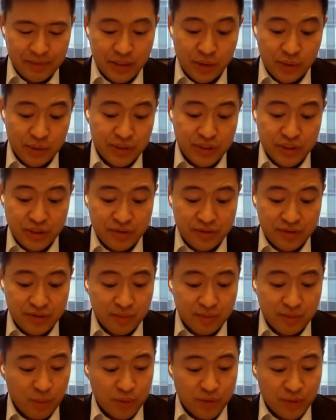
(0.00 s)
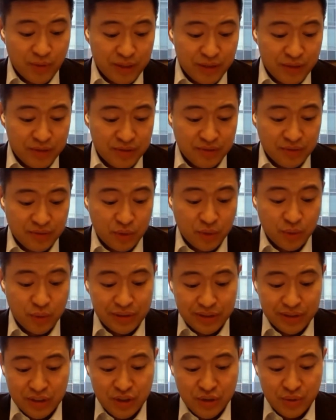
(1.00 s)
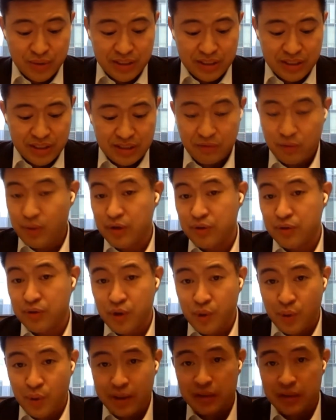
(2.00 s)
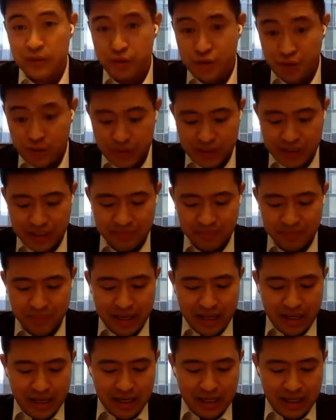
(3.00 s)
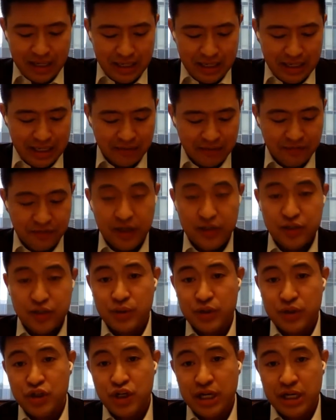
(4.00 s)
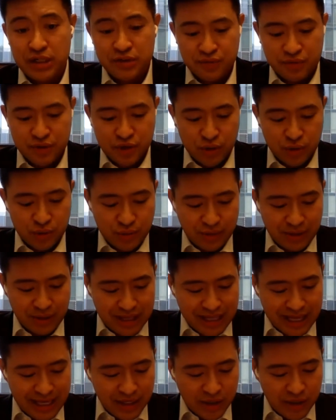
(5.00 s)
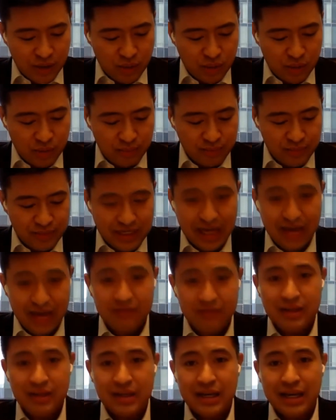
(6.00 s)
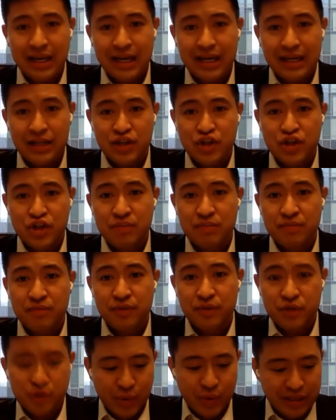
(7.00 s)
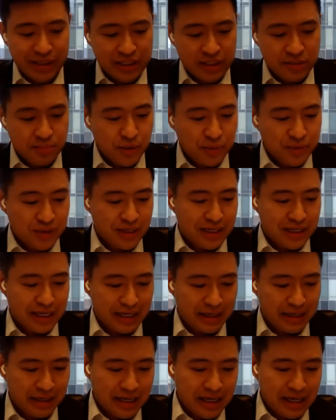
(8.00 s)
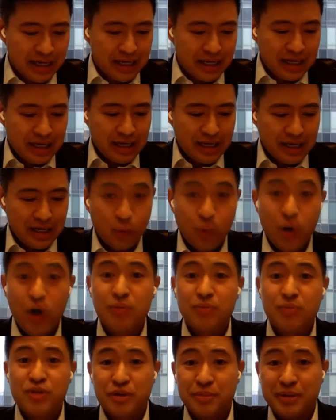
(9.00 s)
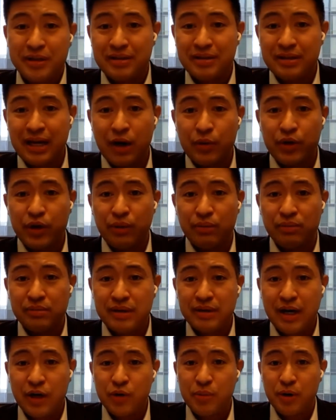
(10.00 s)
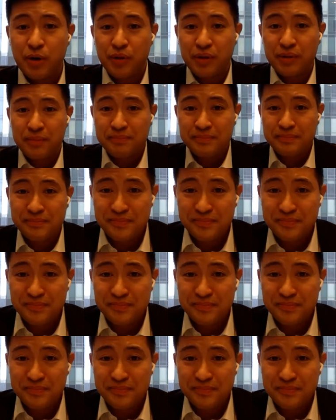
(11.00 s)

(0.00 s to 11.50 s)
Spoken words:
He currently serves on the board of directors of Goodwill Industries of New York and New Jersey, and Fostering Change for Children. Thank you, David and Jim, for joining us both today. Welcome, gentlemen. How are you? How are you both?